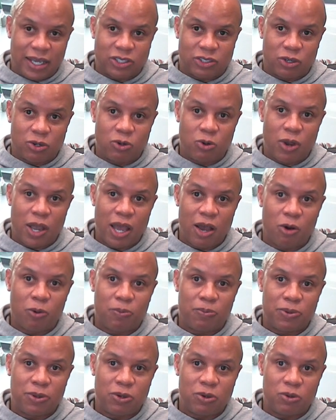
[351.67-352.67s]
who
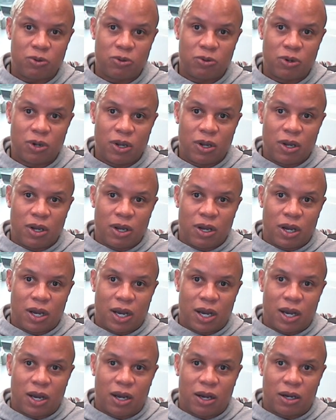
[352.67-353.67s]
help you
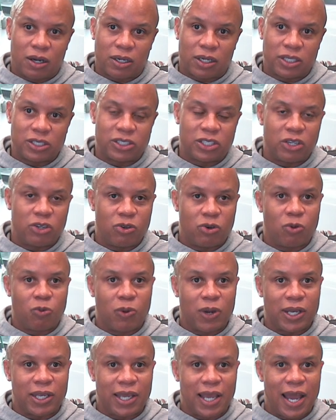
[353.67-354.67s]
continue to win